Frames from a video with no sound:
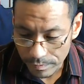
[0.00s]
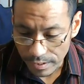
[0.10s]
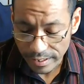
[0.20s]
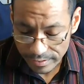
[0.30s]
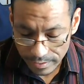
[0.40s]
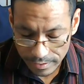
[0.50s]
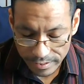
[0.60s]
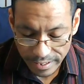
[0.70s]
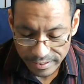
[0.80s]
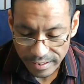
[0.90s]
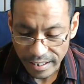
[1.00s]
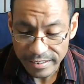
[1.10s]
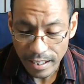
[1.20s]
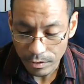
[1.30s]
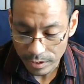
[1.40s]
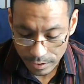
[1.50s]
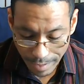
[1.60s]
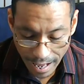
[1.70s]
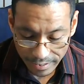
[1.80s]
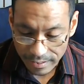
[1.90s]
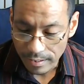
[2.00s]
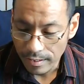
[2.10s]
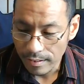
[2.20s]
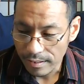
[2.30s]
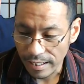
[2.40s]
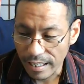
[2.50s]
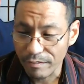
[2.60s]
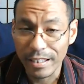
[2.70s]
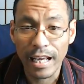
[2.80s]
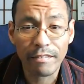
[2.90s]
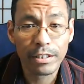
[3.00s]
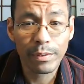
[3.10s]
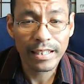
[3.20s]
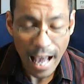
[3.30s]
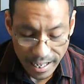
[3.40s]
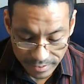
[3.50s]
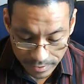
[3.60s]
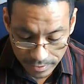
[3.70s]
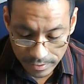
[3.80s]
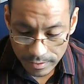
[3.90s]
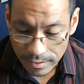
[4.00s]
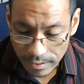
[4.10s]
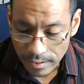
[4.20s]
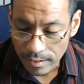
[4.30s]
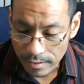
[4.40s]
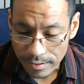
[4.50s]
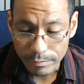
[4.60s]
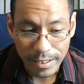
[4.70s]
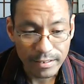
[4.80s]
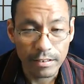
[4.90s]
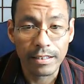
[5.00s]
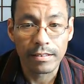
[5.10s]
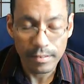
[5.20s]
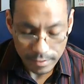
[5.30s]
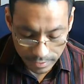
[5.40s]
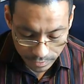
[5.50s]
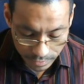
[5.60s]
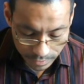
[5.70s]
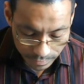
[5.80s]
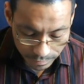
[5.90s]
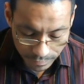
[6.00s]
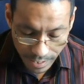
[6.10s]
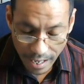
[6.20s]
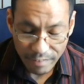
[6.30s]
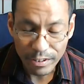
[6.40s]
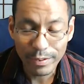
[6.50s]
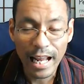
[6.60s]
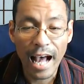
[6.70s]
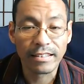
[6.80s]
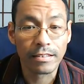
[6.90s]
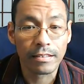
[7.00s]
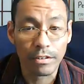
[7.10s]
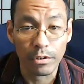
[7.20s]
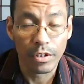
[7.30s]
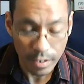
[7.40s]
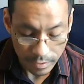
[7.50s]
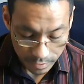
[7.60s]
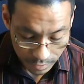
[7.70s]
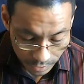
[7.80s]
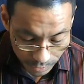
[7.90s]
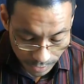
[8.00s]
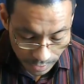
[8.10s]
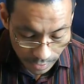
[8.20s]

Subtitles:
the things that hold us back. Like everyone has something to everyone has growth to do.